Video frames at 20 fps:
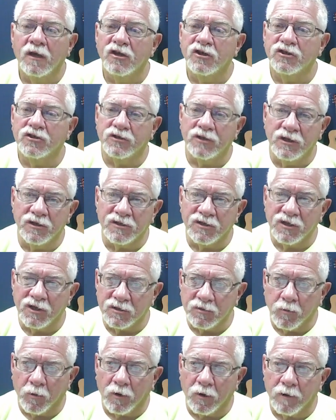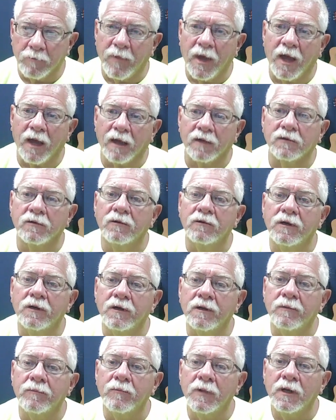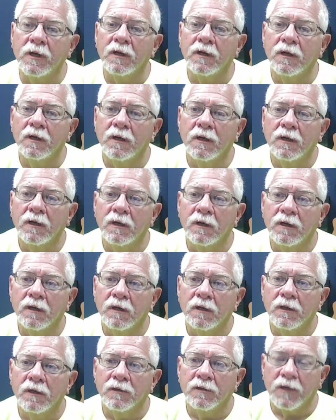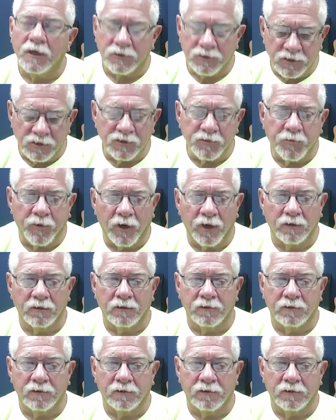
She sends word back to him that she's pregnant.